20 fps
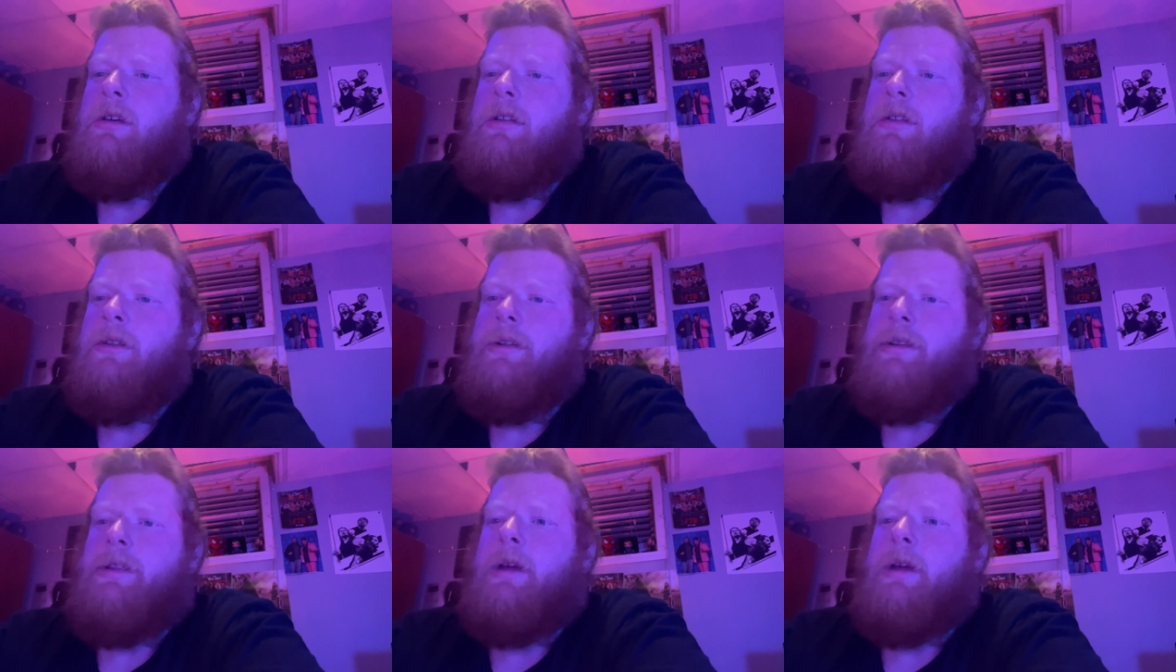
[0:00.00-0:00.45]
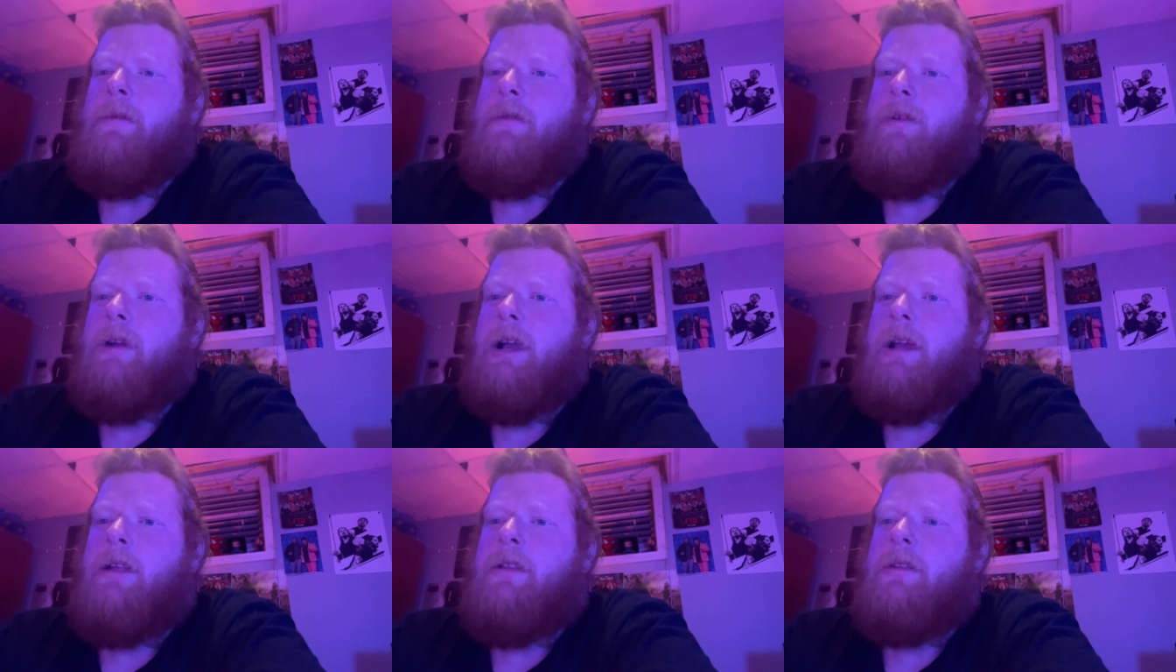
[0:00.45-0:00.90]
the
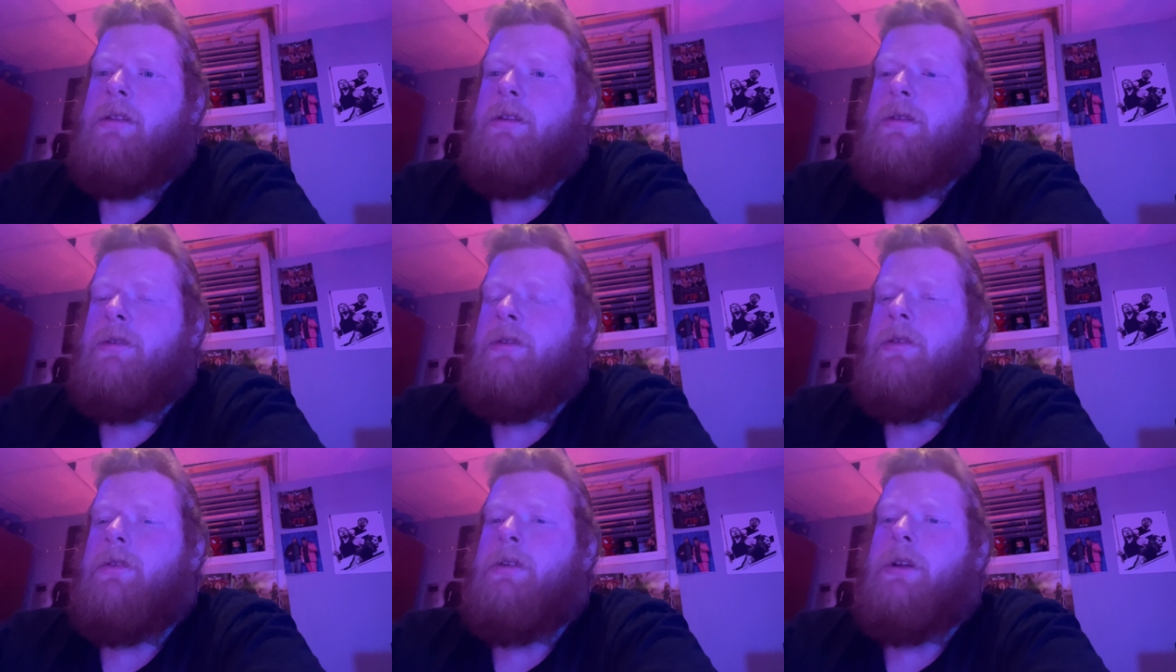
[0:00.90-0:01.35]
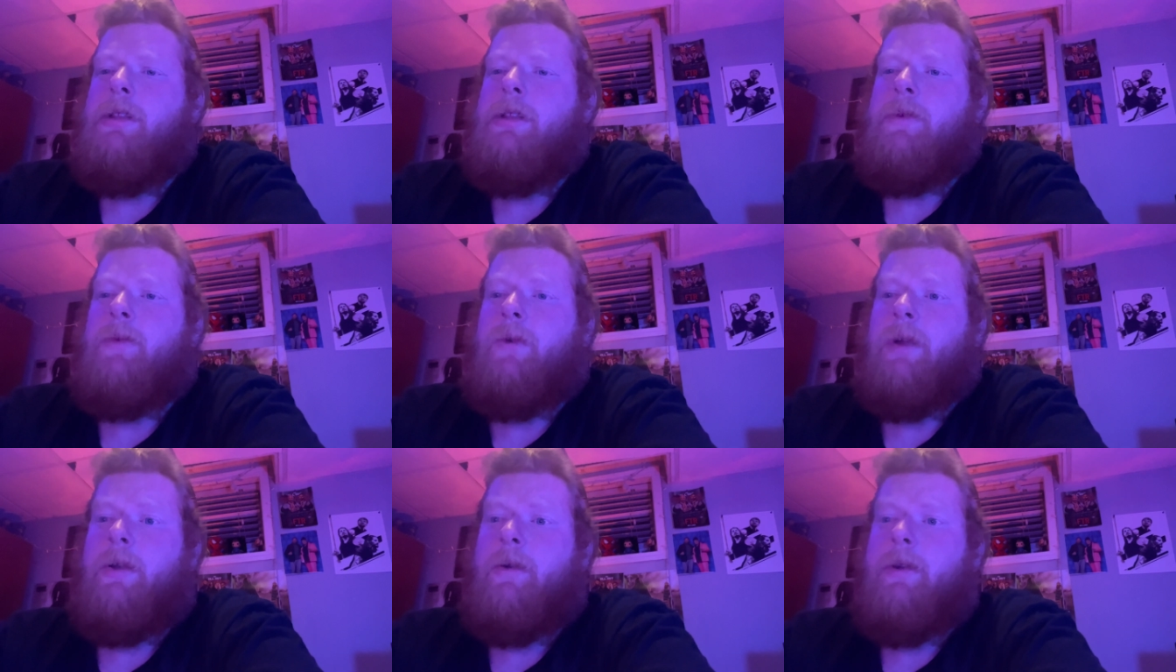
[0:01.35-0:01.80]
Democrats to turn down the
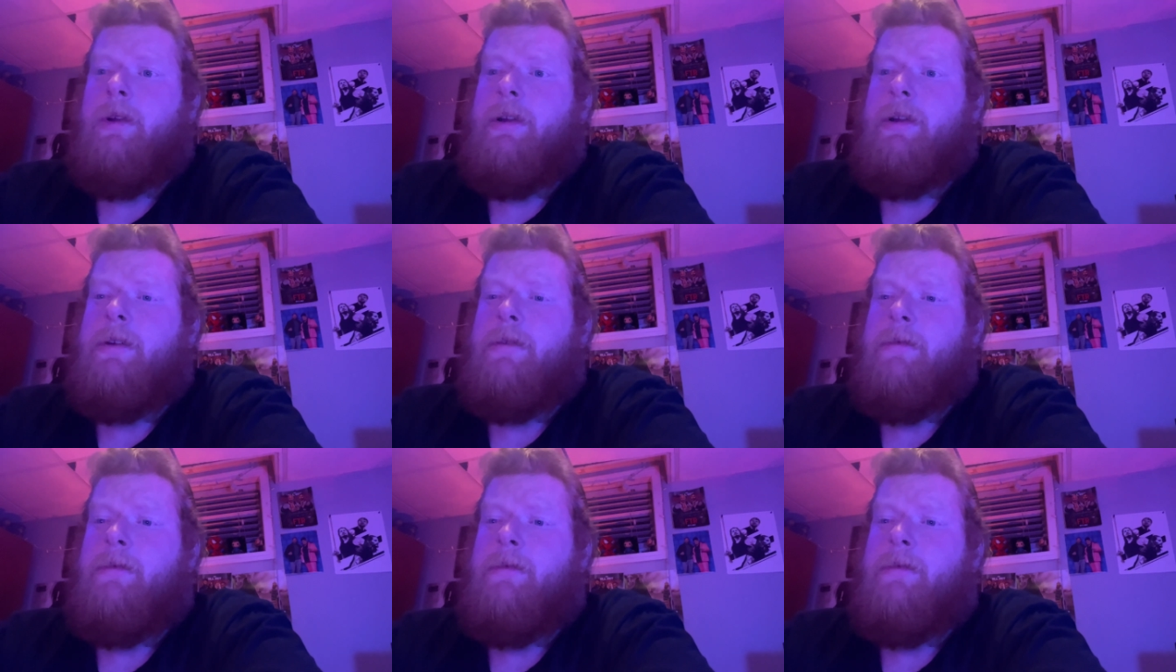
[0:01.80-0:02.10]
rhetoric.